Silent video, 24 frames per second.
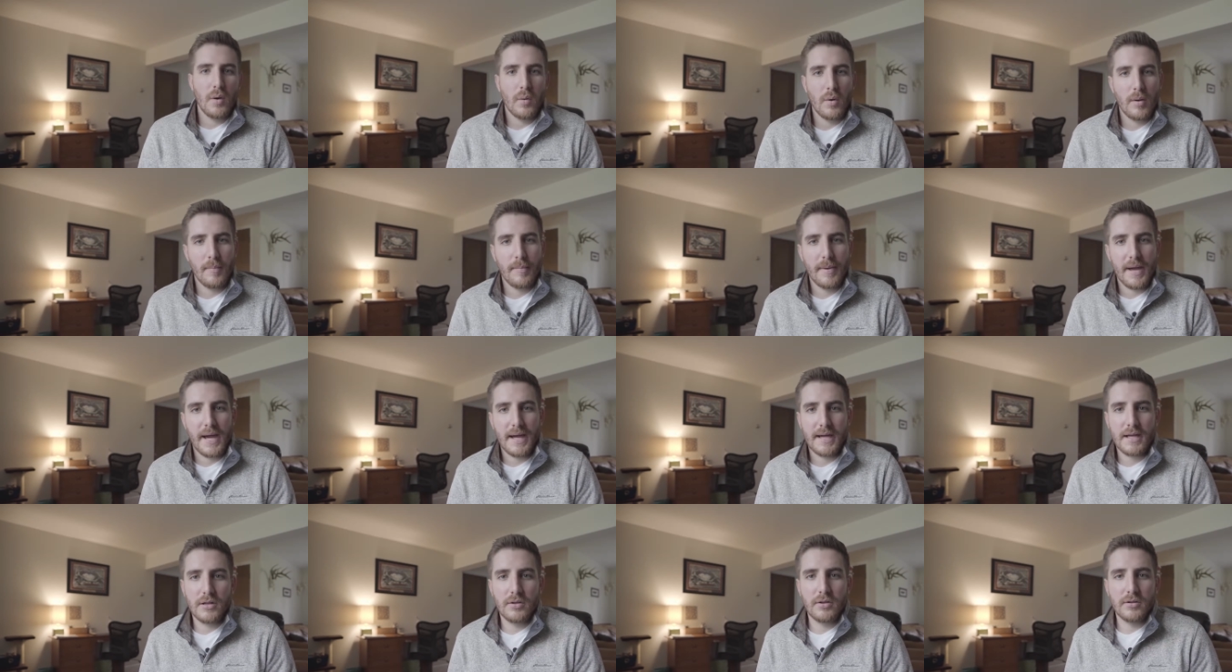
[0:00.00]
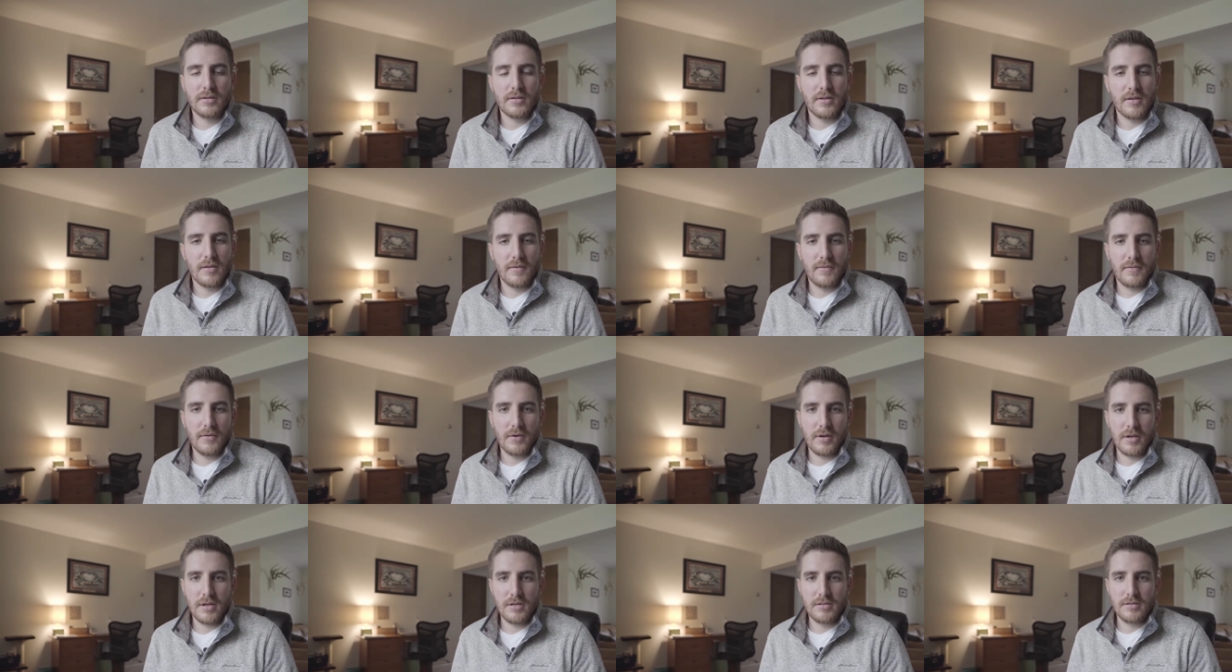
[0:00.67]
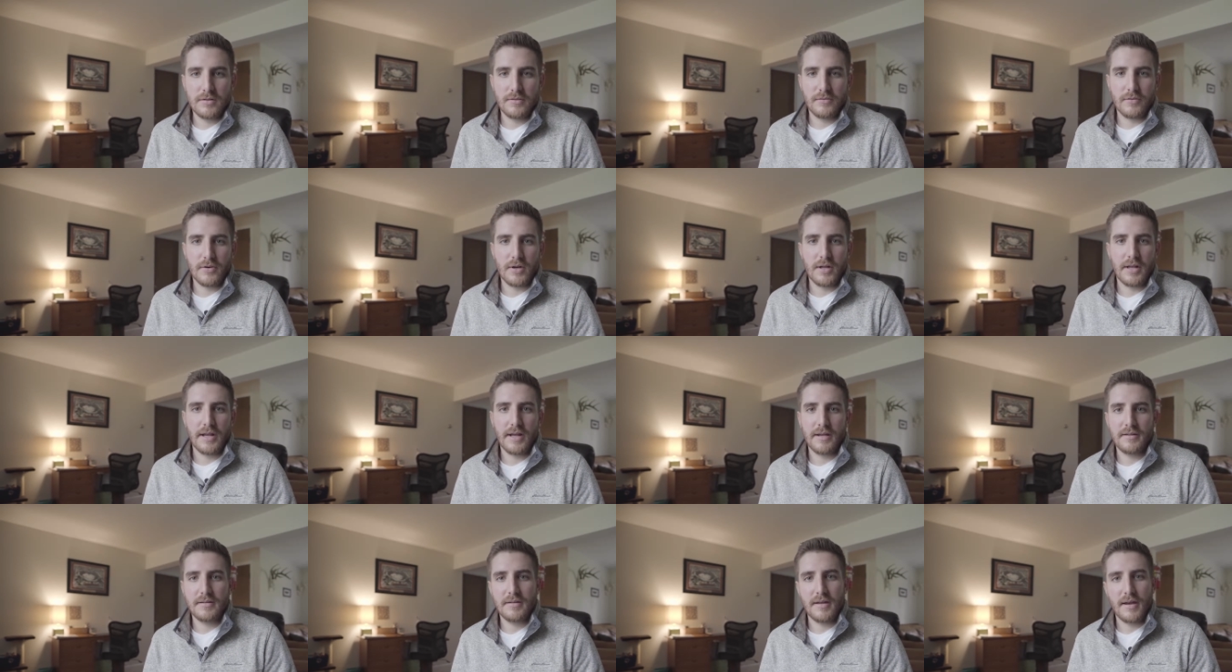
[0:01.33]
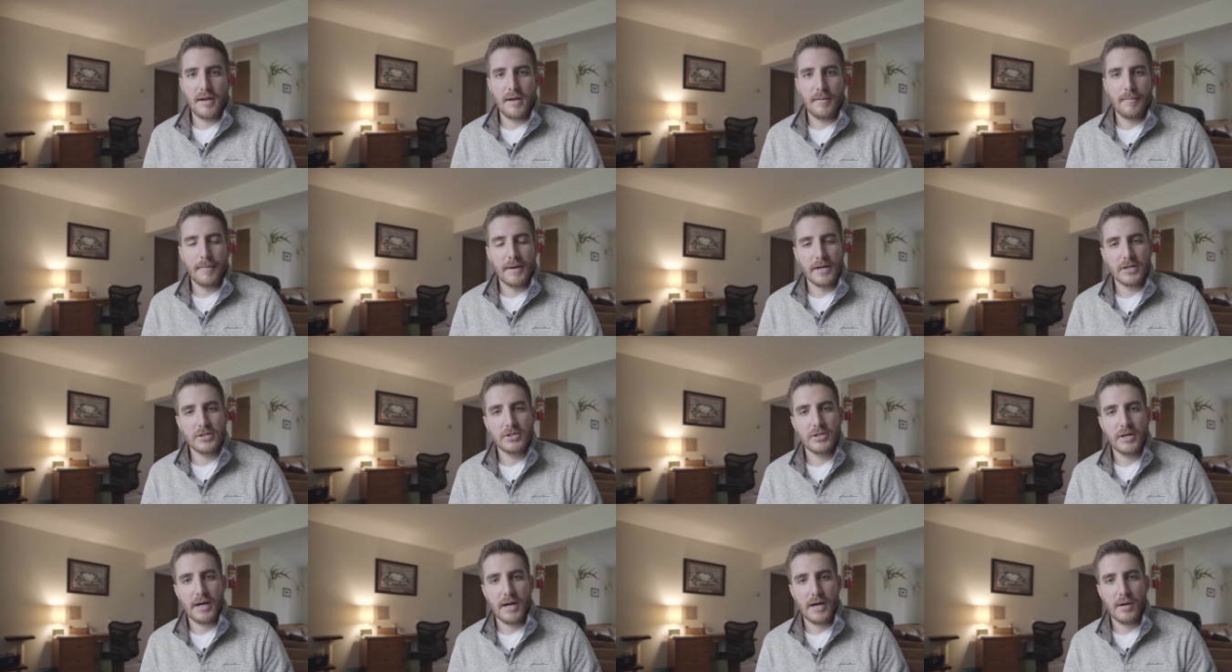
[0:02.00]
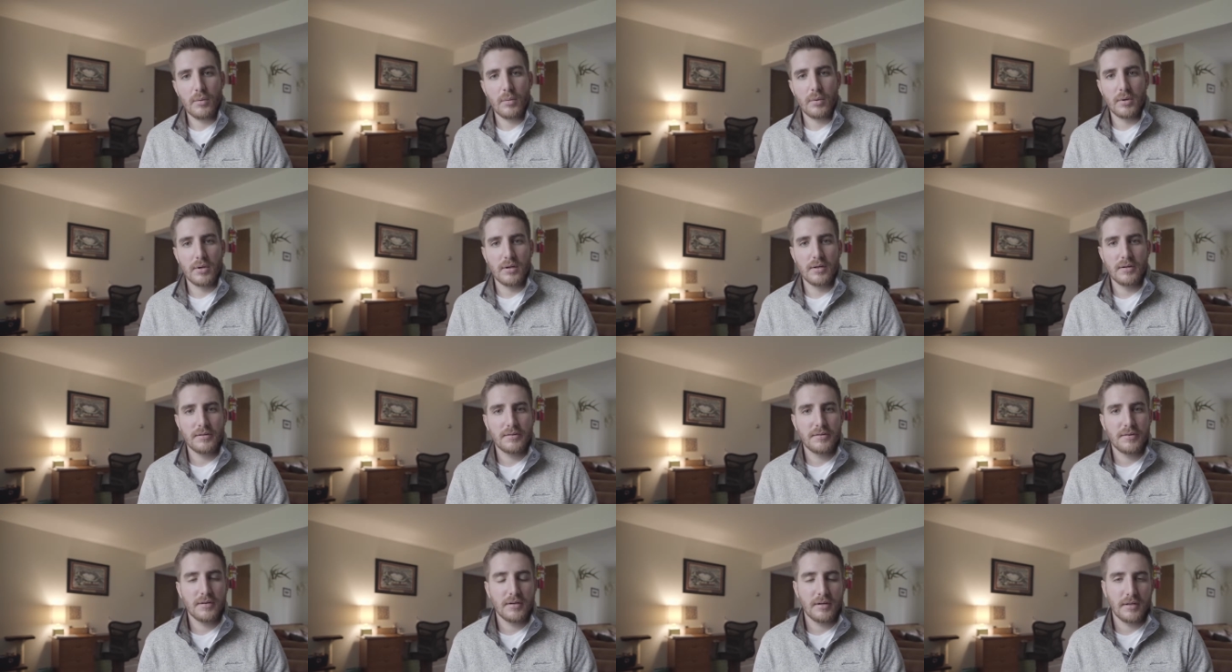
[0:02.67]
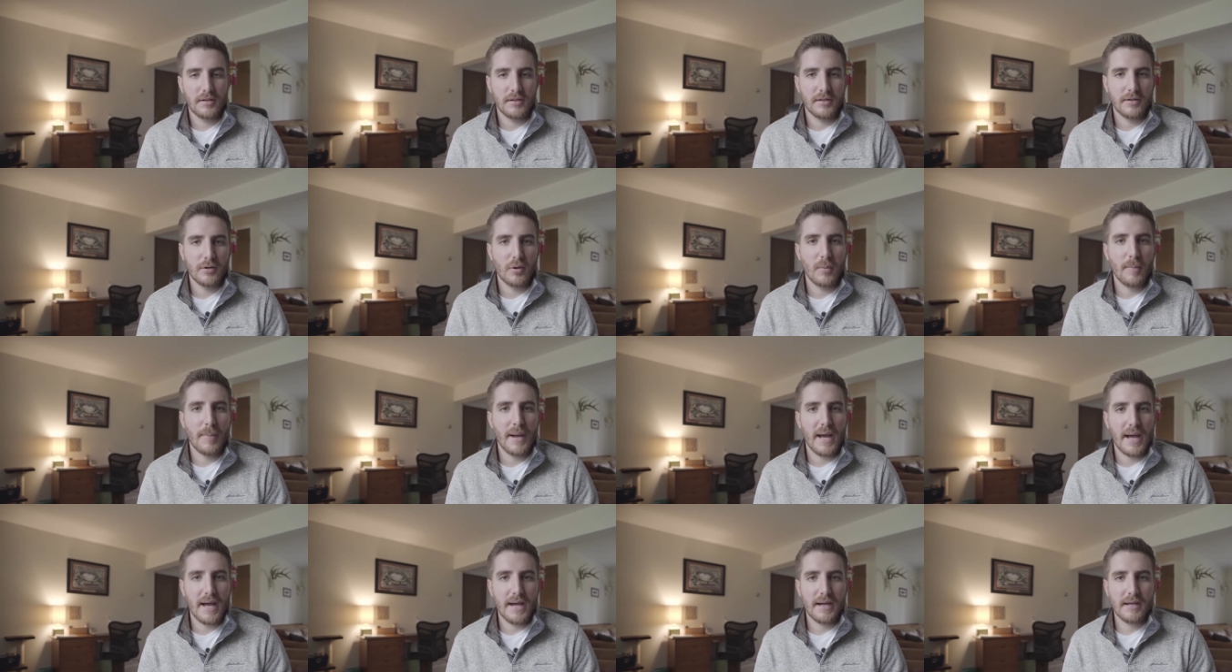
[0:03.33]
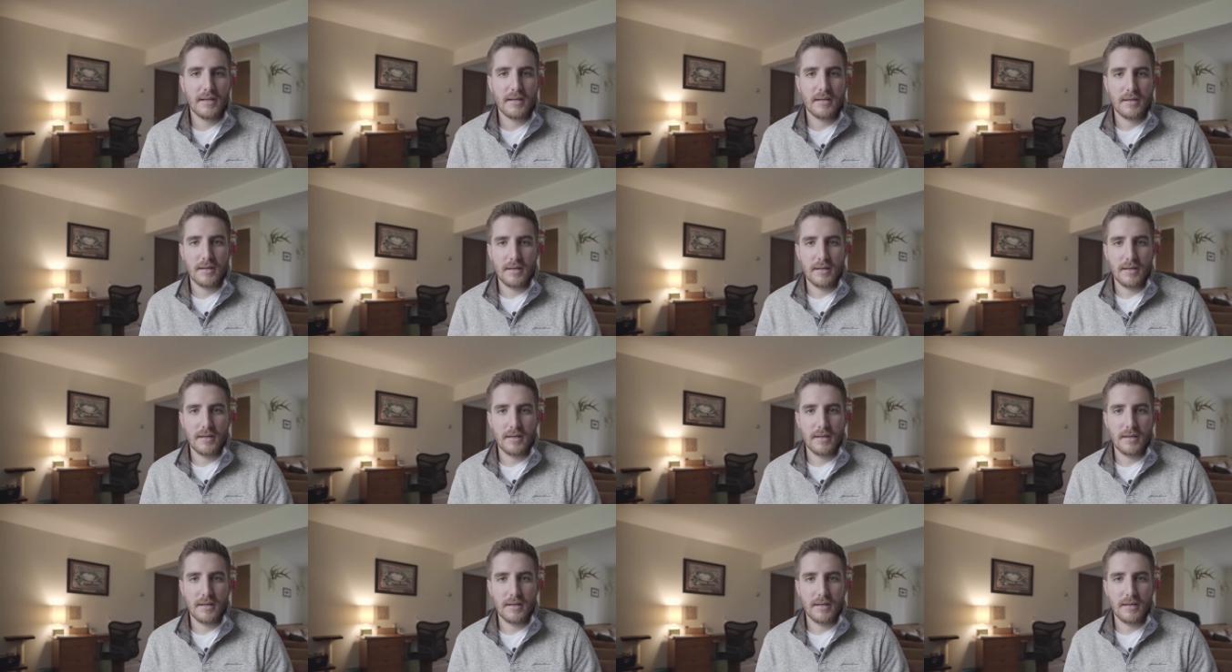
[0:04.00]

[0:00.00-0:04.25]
I went back and looked at the footage and realized that my shot was a little back,